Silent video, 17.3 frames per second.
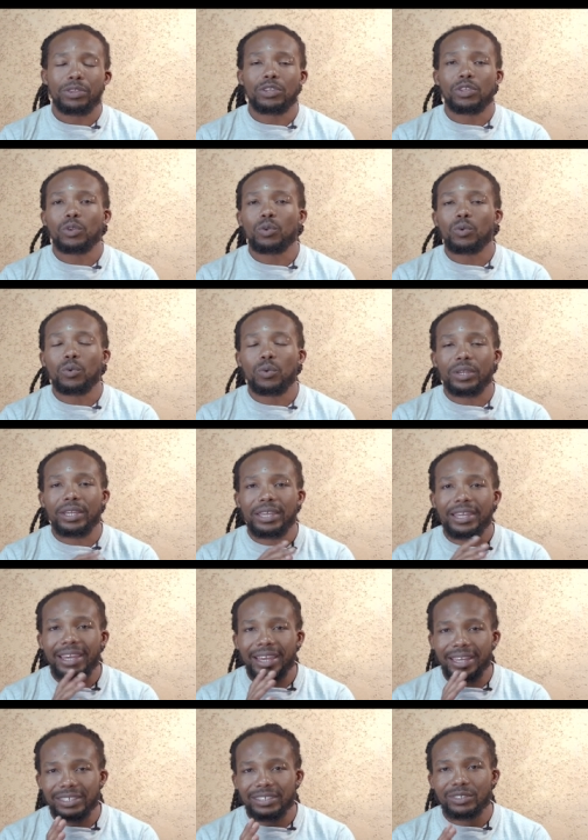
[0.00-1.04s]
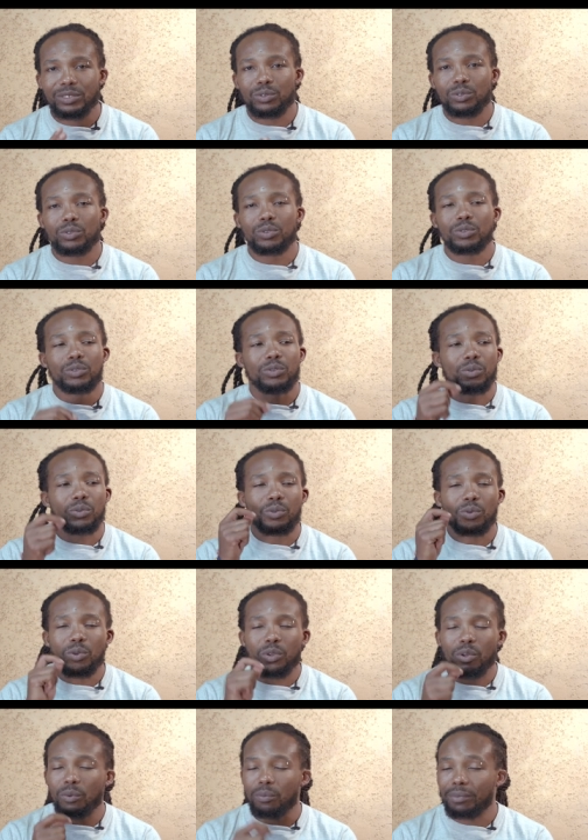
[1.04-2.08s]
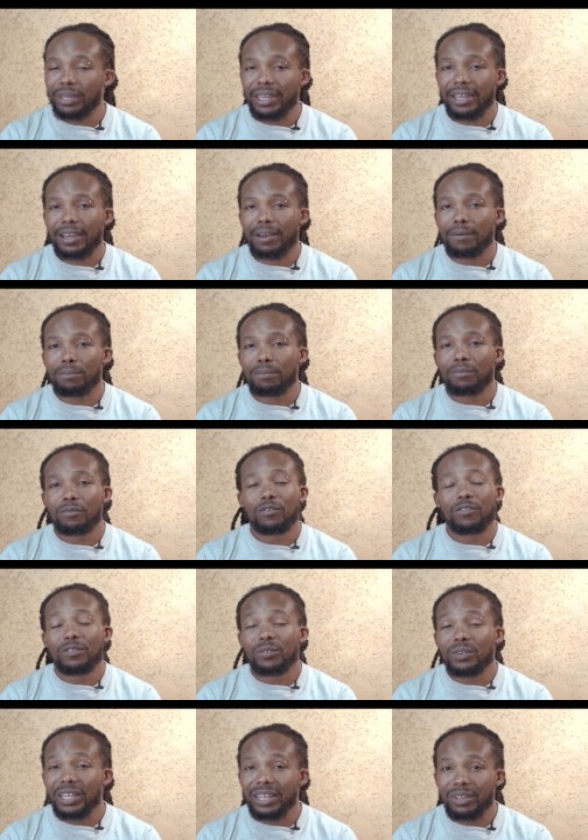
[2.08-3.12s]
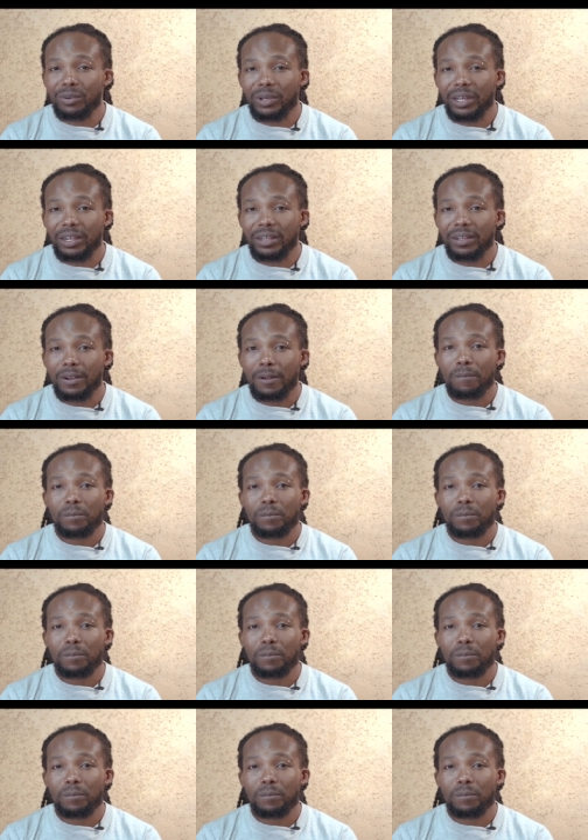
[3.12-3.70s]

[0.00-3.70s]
You get to do your makeup really well.